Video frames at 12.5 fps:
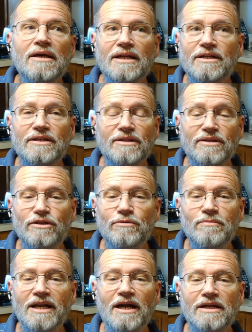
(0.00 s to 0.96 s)
and you
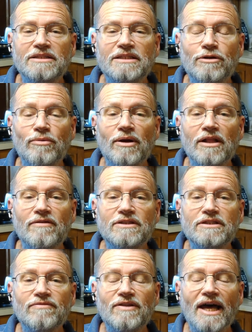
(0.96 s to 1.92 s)
may not see the
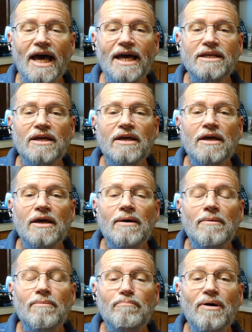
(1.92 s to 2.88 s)
relevance of that,
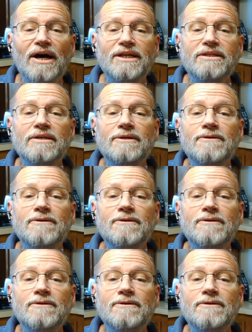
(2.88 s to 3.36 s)
but